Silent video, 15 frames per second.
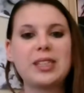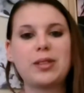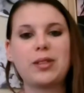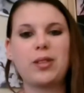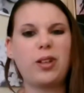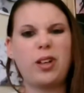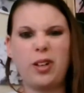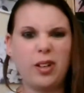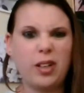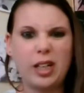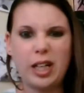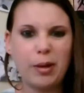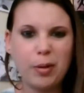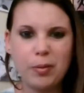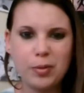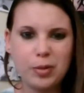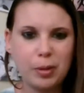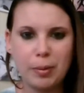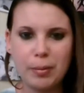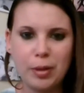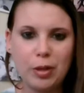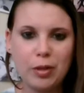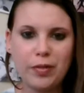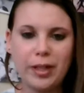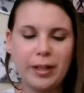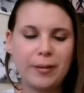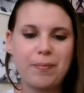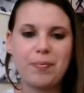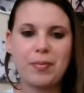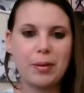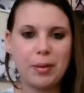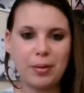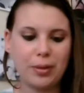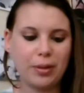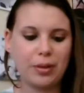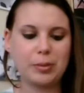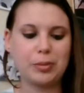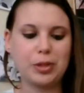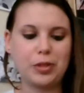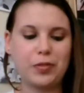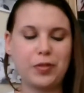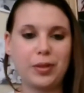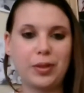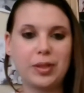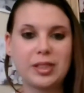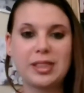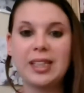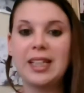So I thought, oh, I won't top them over. It won't cause much fuss.